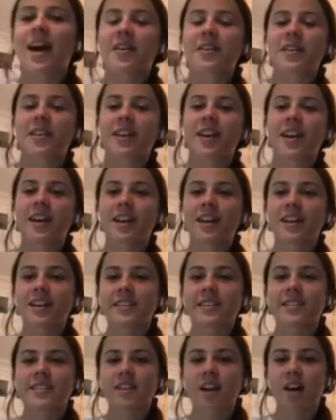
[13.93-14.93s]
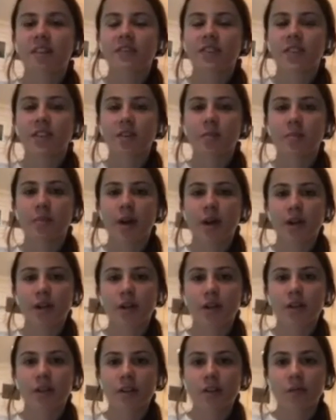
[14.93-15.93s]
you're gonna soften your
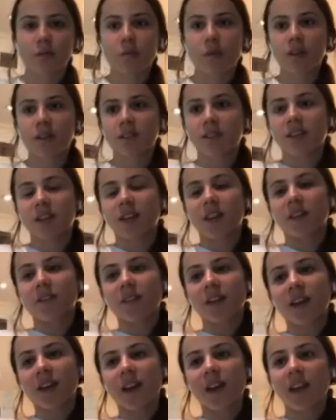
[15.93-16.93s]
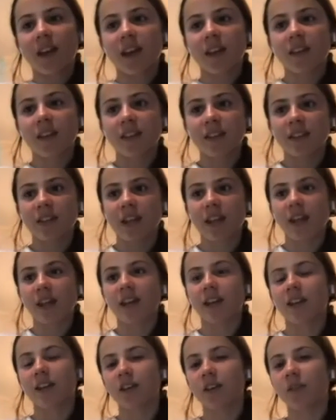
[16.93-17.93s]
butter, 1 stick of it, and then
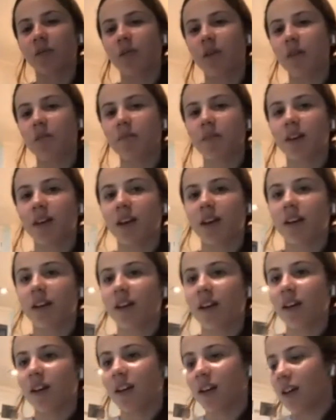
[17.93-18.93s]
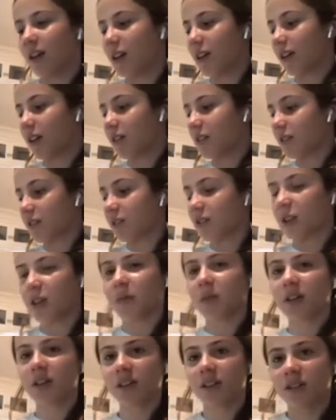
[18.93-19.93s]
take your 1 banana and cream
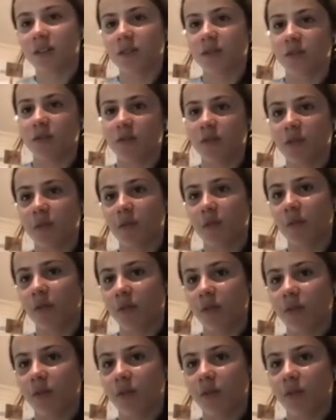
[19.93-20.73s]
it into a bowl.